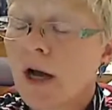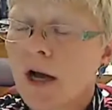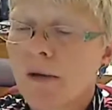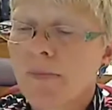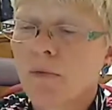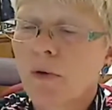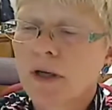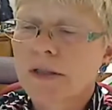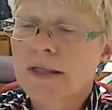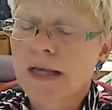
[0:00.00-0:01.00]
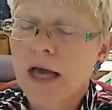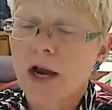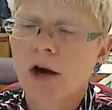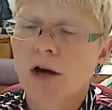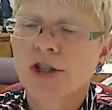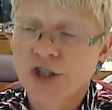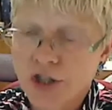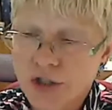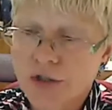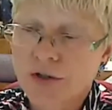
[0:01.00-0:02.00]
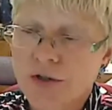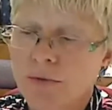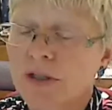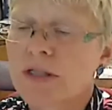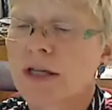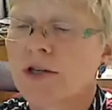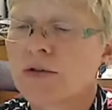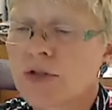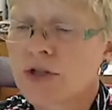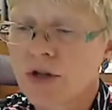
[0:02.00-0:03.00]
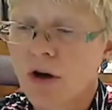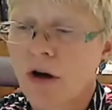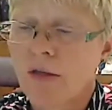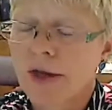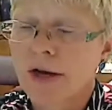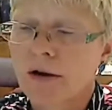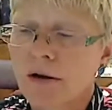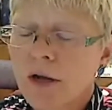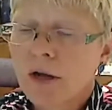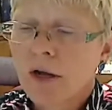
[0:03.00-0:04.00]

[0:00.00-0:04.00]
The ones that are sheared, the ones that you saw there,